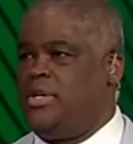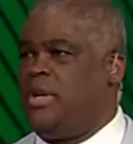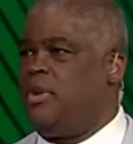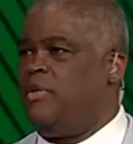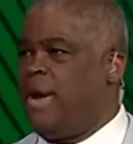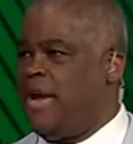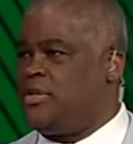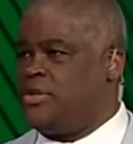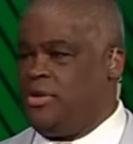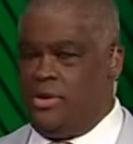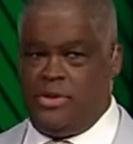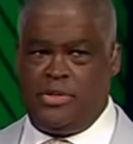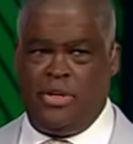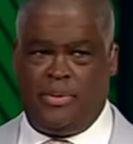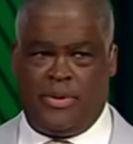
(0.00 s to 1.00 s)
their irrational
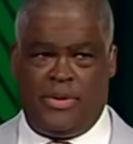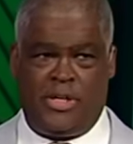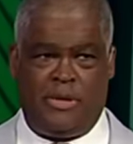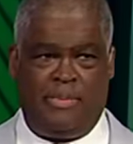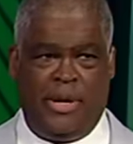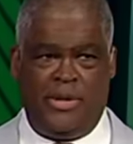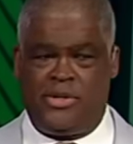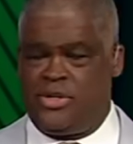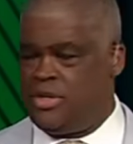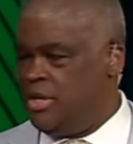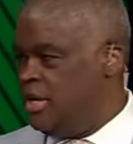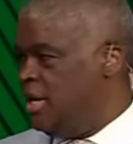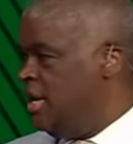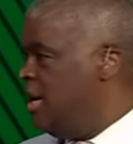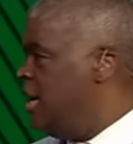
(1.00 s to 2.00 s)
exuberant speech.
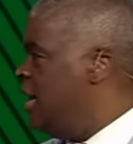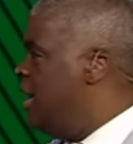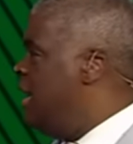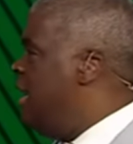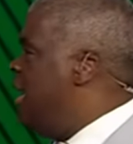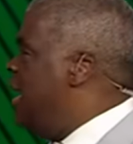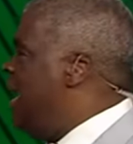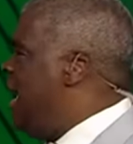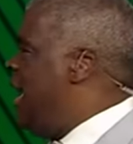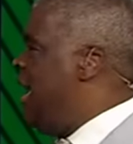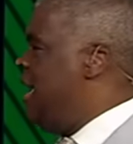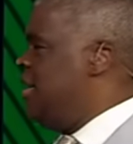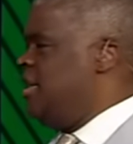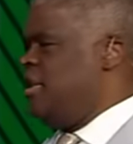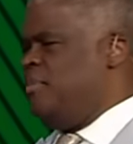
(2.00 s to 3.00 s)

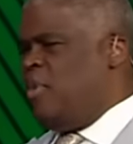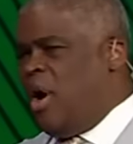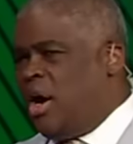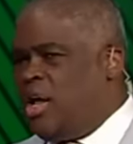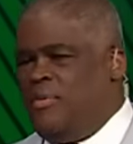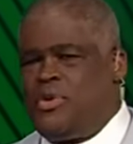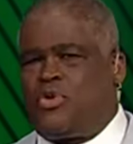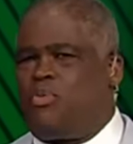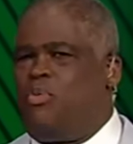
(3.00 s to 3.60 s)
And the market was